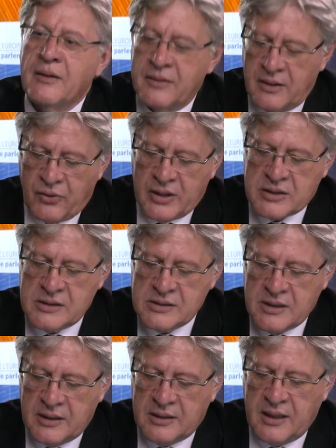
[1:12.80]
the
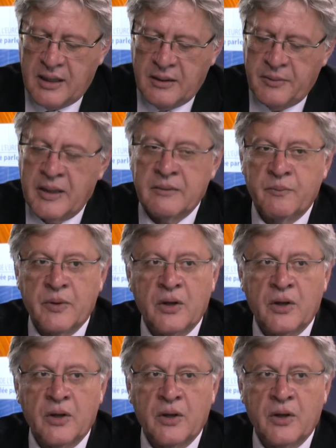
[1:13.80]
Russians are there, and